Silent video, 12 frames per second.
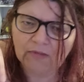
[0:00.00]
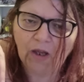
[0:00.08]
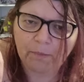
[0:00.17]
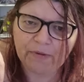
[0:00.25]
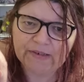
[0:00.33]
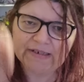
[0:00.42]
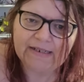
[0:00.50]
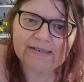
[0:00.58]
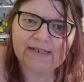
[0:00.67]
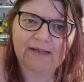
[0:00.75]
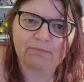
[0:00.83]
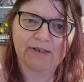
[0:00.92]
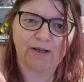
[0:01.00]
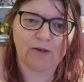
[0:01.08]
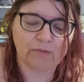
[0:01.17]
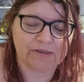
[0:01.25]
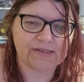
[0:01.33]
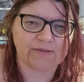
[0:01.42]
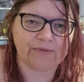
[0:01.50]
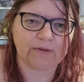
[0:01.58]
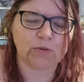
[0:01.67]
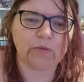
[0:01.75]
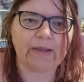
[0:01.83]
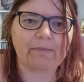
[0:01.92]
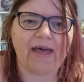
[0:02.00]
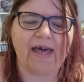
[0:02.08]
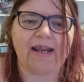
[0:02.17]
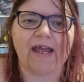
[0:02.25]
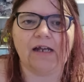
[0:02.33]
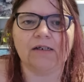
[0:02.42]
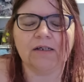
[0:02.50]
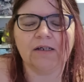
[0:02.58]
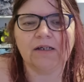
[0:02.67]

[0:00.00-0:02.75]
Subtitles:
I'll put the link down below once I figure all that part out.